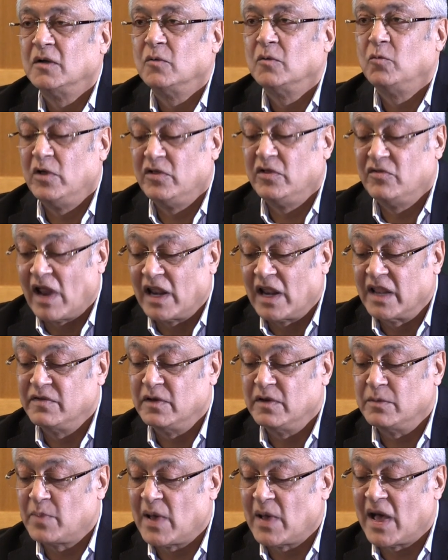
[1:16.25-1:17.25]
with
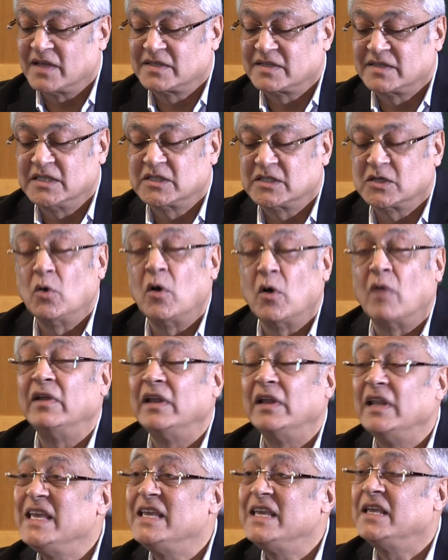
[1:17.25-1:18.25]
relevant parties who have a
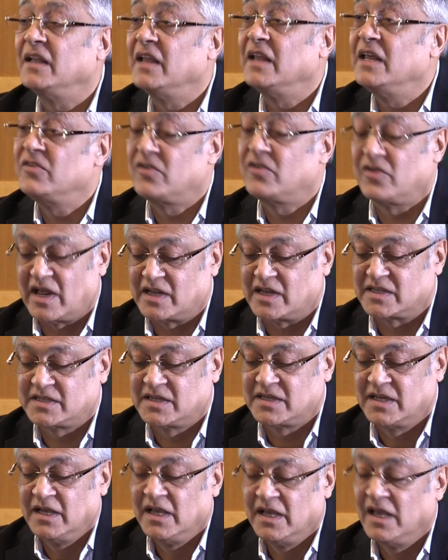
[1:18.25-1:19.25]
legal interest
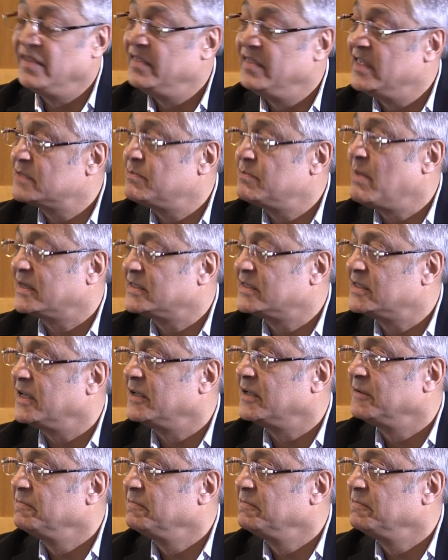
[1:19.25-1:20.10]
in this matter.